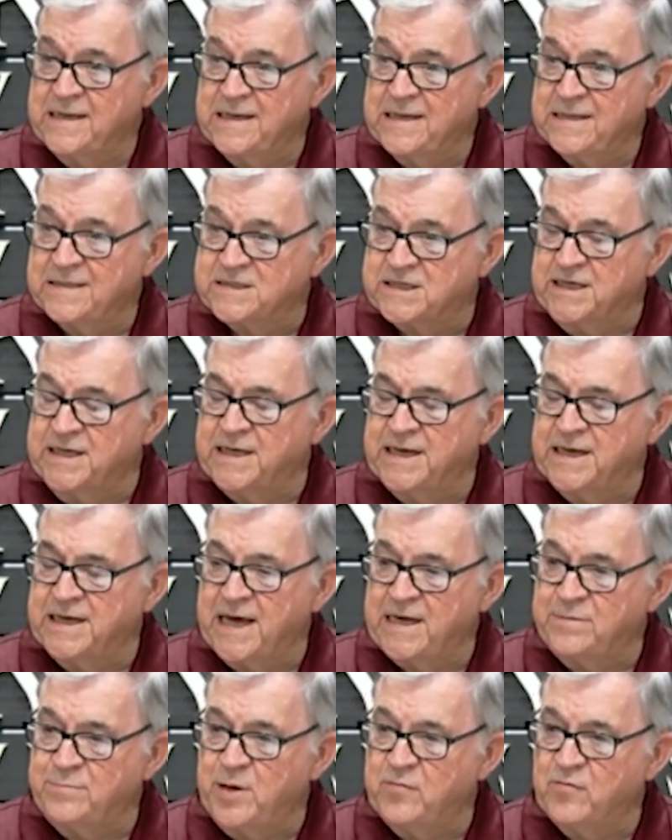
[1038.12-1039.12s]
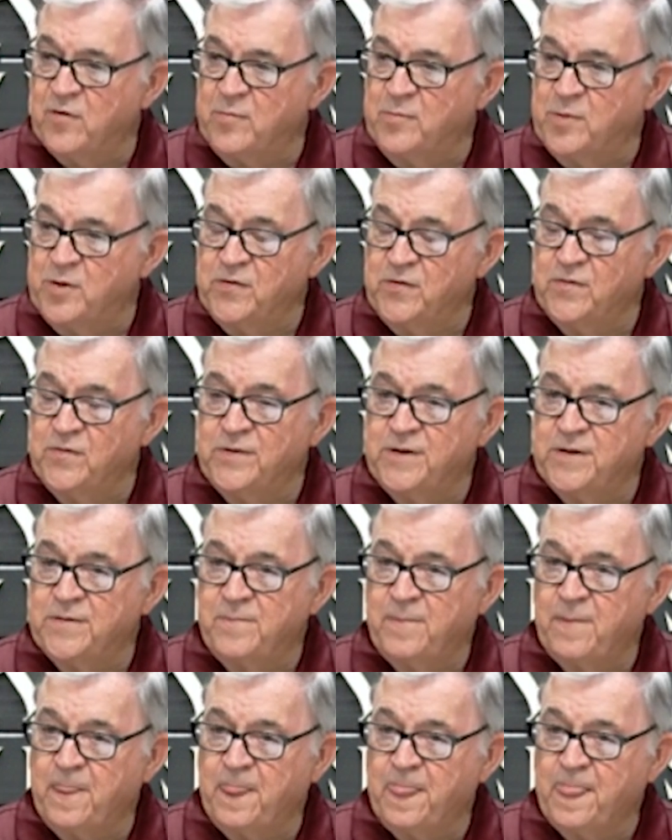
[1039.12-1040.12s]
Sin had to be removed.
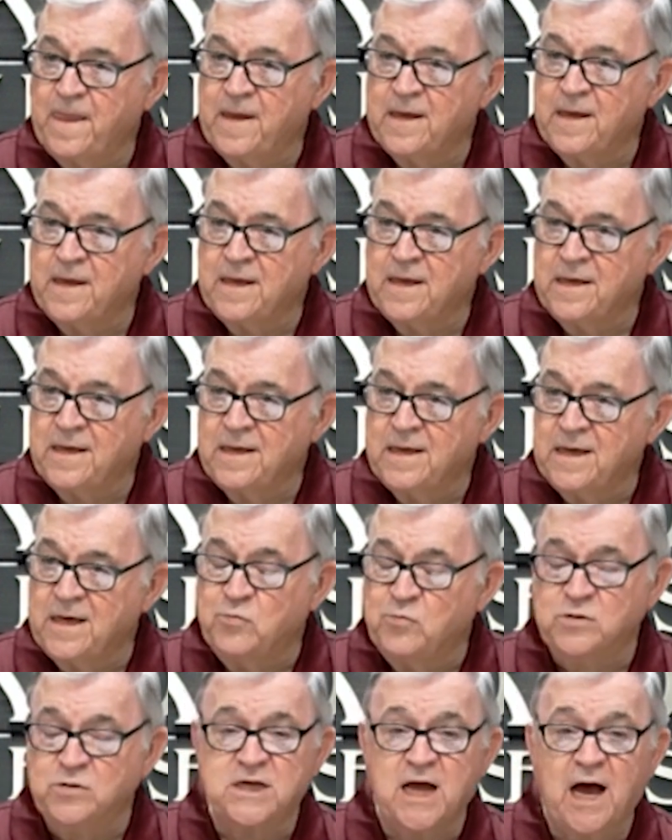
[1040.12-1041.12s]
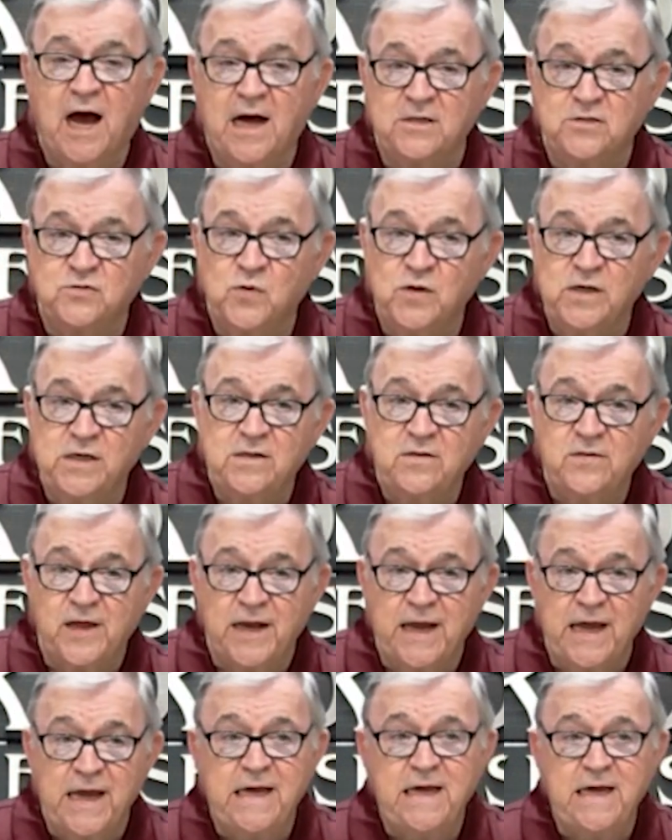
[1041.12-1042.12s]
It was God's will
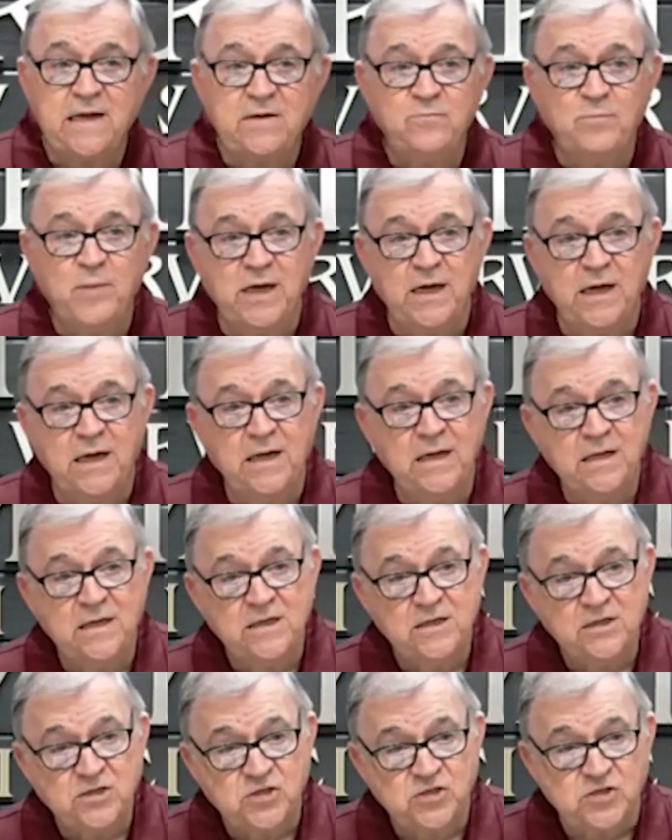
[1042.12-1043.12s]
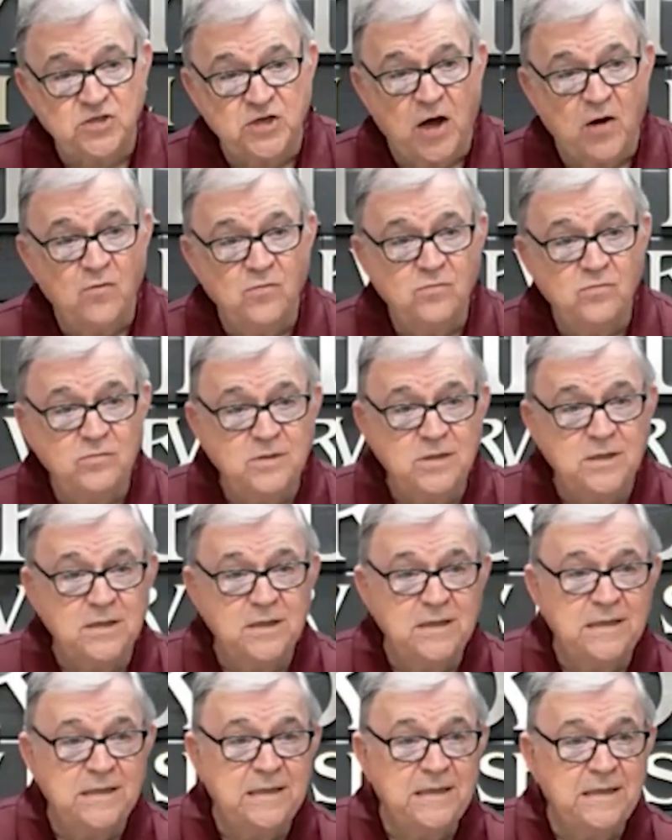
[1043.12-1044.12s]
that Achan be stoned,
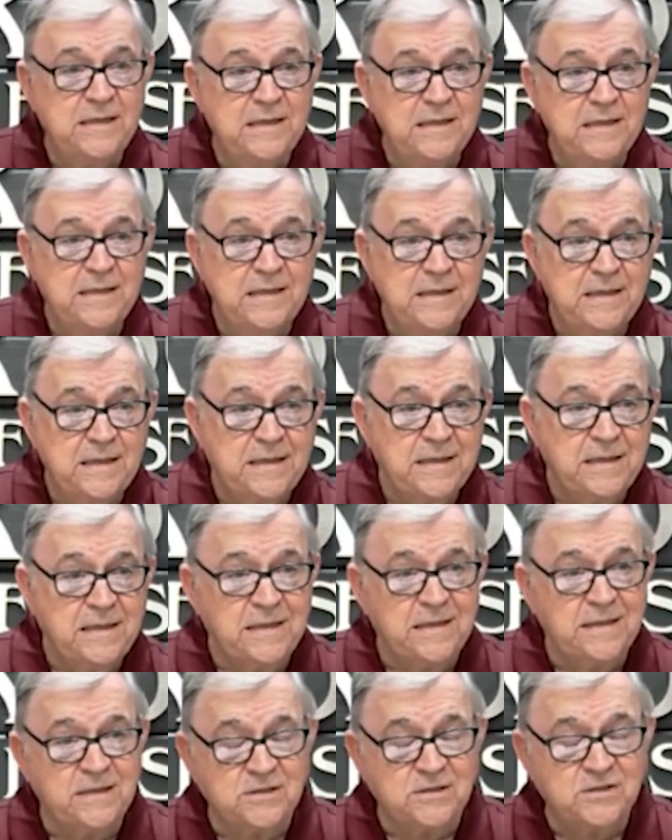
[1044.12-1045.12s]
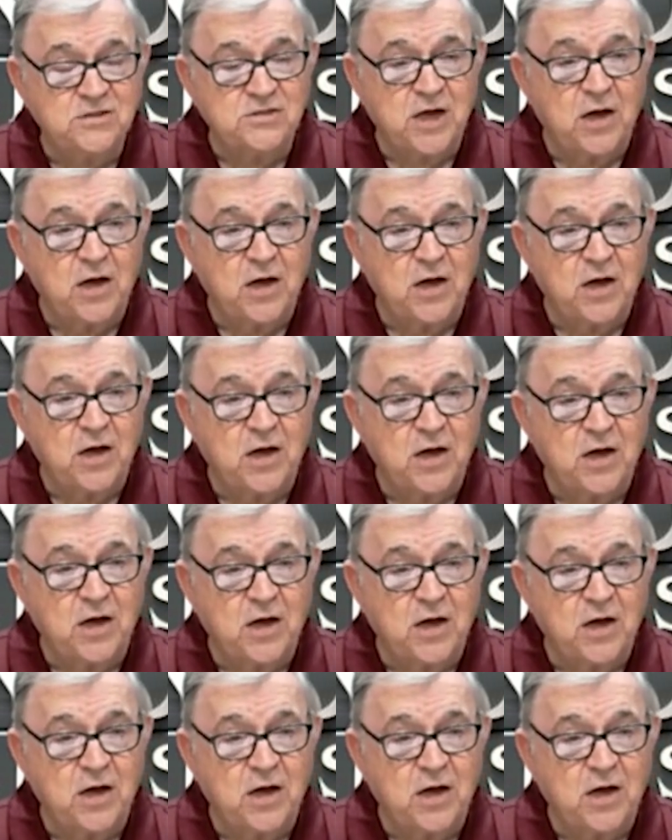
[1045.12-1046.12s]
and the stone
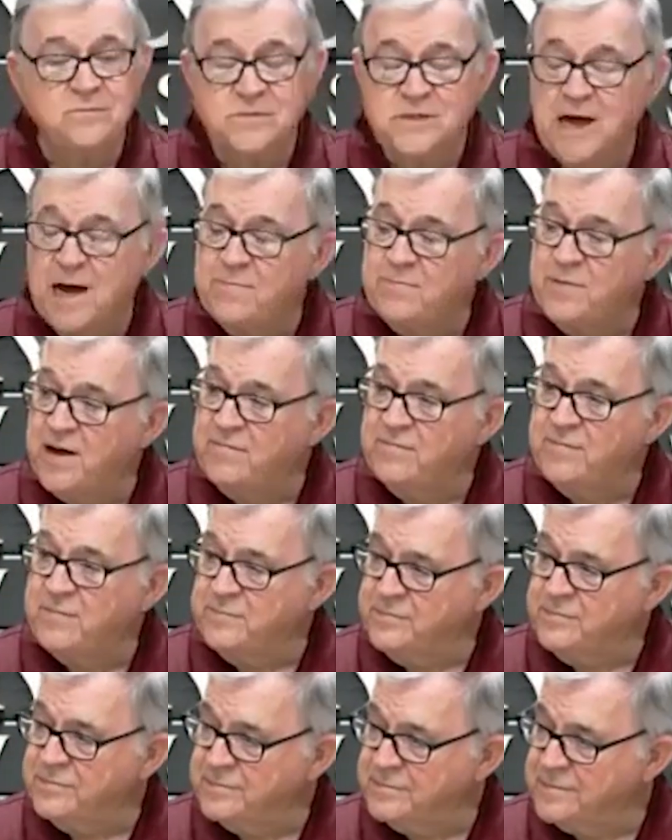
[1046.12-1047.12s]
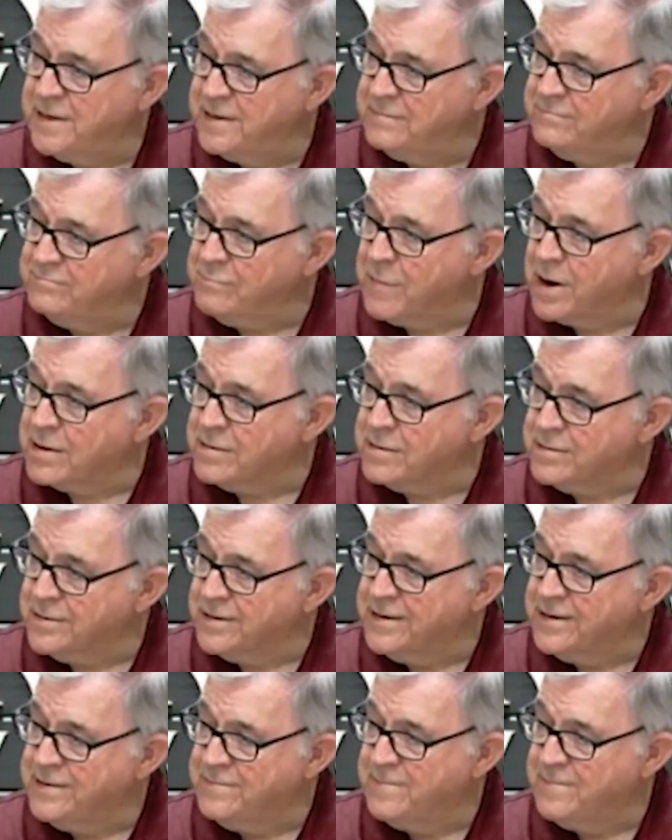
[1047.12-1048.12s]
pile on top of him and burned.